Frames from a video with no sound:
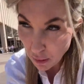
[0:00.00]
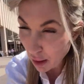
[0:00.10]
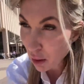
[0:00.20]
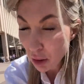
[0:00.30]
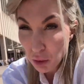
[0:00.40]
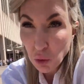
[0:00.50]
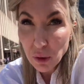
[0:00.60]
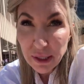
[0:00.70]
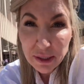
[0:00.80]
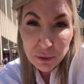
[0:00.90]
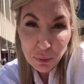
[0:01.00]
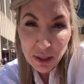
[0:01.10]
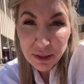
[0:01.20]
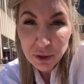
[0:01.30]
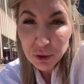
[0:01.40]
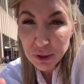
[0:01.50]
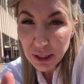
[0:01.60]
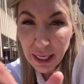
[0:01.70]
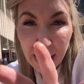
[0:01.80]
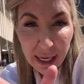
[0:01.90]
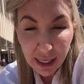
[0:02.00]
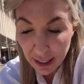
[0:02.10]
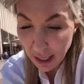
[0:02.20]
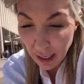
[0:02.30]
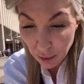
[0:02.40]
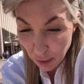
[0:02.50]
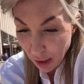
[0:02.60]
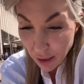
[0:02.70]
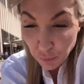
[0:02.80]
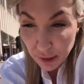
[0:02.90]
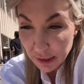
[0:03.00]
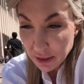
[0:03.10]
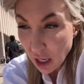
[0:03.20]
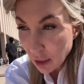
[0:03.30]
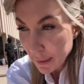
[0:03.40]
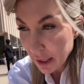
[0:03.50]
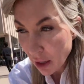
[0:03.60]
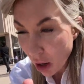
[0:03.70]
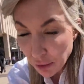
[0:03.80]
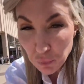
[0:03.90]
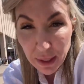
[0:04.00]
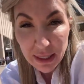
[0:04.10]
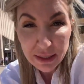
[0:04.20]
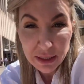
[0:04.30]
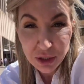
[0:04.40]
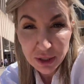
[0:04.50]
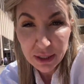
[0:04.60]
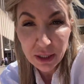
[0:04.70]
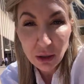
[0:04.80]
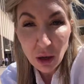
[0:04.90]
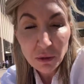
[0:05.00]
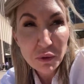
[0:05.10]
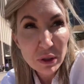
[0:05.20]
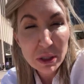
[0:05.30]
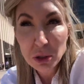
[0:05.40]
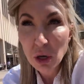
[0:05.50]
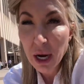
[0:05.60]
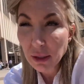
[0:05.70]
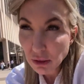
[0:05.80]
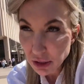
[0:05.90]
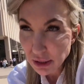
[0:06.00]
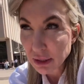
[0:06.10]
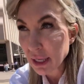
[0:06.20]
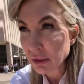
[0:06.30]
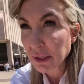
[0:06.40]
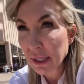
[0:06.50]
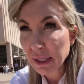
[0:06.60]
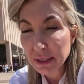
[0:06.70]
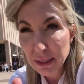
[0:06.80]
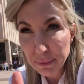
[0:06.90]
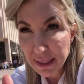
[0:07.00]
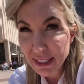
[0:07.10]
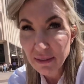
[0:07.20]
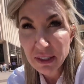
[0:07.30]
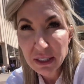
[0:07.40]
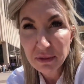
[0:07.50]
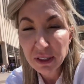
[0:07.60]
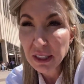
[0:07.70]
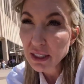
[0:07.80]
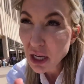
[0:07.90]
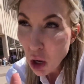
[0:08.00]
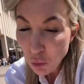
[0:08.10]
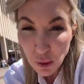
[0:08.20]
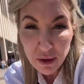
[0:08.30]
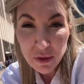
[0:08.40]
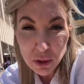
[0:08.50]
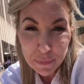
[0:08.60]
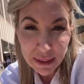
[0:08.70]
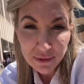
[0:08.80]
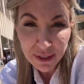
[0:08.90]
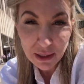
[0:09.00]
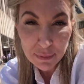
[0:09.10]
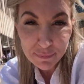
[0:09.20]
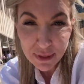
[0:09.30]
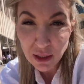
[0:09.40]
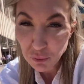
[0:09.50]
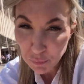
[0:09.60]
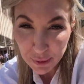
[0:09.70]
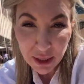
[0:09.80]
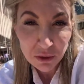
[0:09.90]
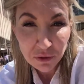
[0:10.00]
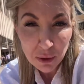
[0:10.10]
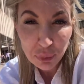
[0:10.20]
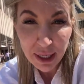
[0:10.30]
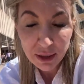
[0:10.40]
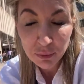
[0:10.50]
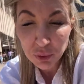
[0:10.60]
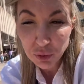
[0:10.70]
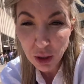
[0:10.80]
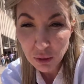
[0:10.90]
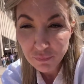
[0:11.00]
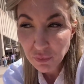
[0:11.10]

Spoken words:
according to prosecutor Trina Kay, and we're going to talk about it, all the witnesses she's going to call for this trial, she's now stated it's going to be 7 civilians, one of those being the victim himself. We will hear from Brandon Boudreaux.